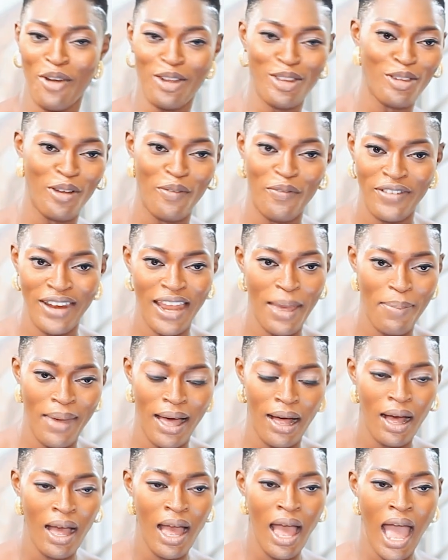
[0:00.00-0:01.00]
of
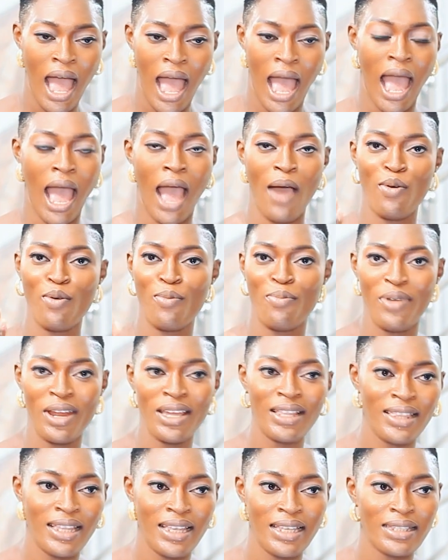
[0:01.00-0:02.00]
label. I will
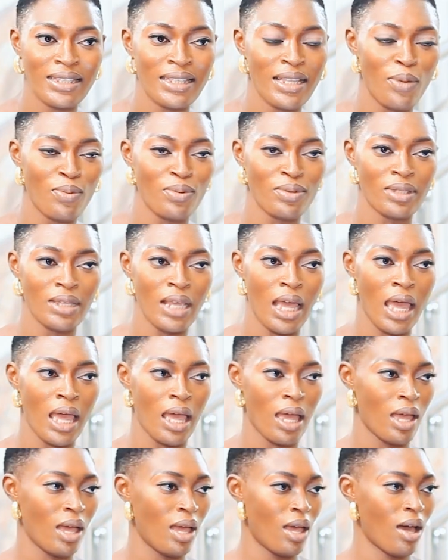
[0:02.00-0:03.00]
bring this, they will
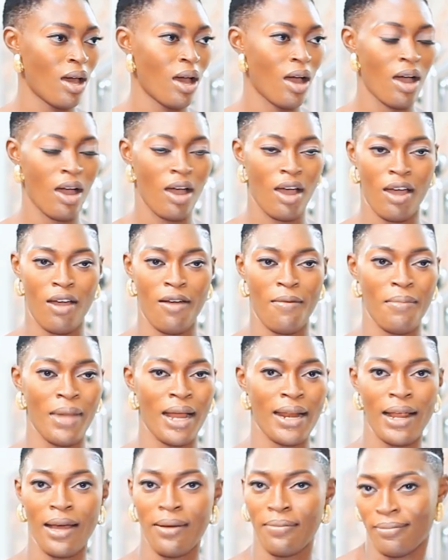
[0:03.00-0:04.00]
say,
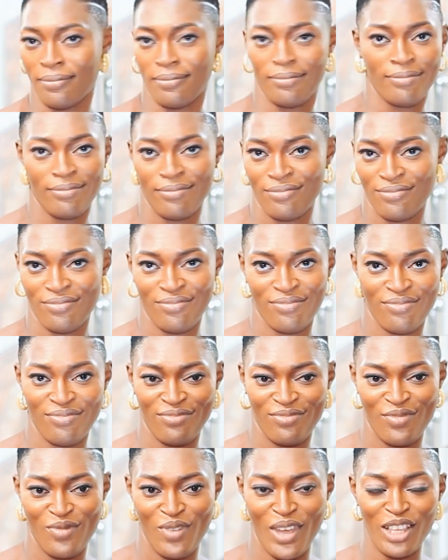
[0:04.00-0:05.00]
madam,
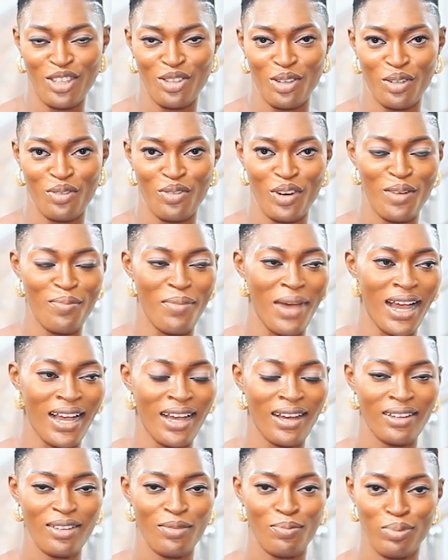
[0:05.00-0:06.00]
here's your
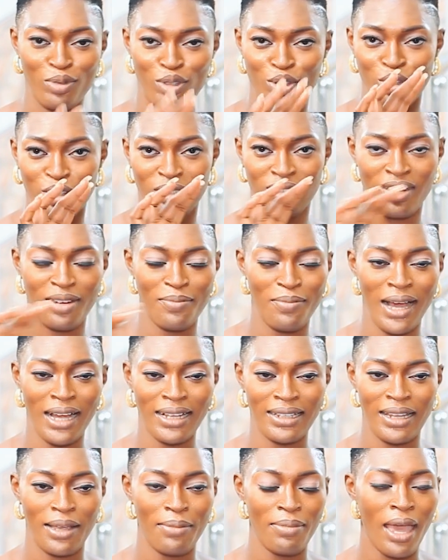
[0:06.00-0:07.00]
trademark. Put your
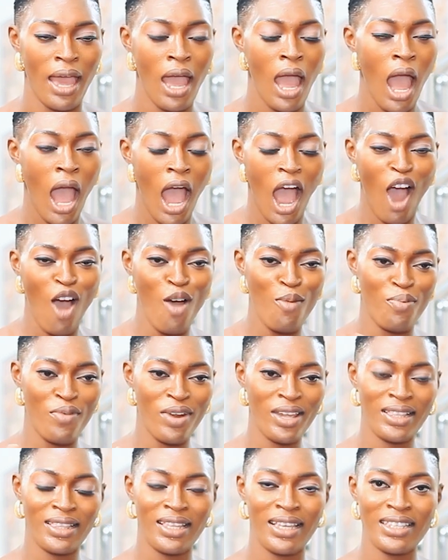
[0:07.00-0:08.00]
trademark name here. I'll
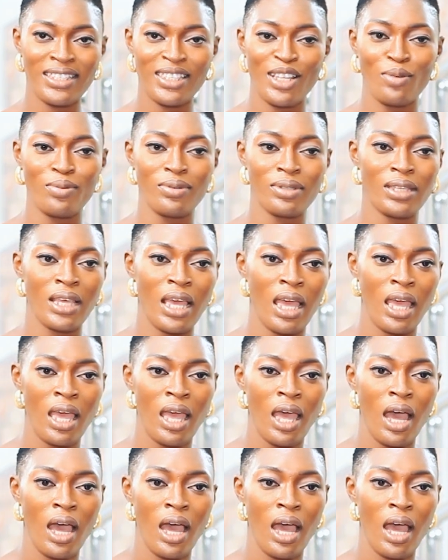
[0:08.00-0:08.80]
bring this, they will say,